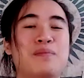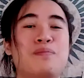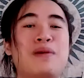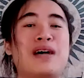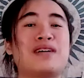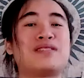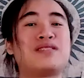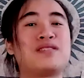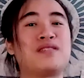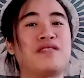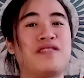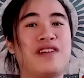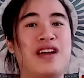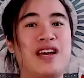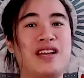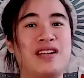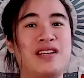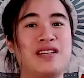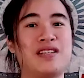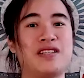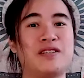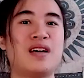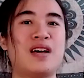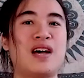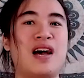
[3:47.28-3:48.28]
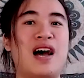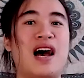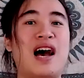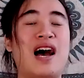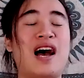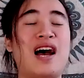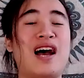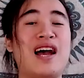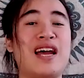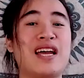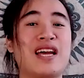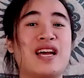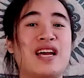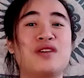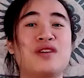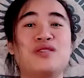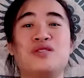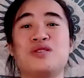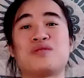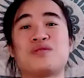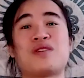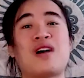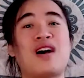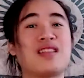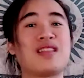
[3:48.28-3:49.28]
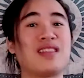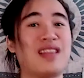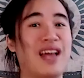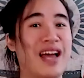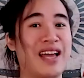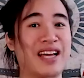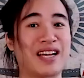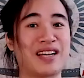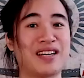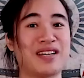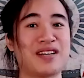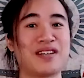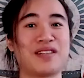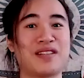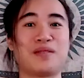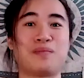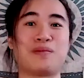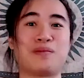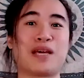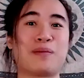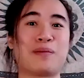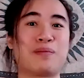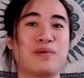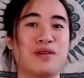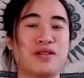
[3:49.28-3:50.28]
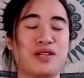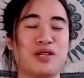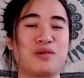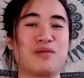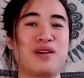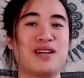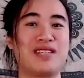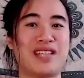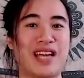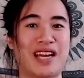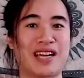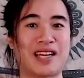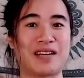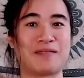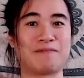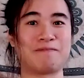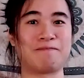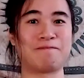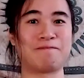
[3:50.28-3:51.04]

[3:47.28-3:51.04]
Best friend, I do not like the people you are dating.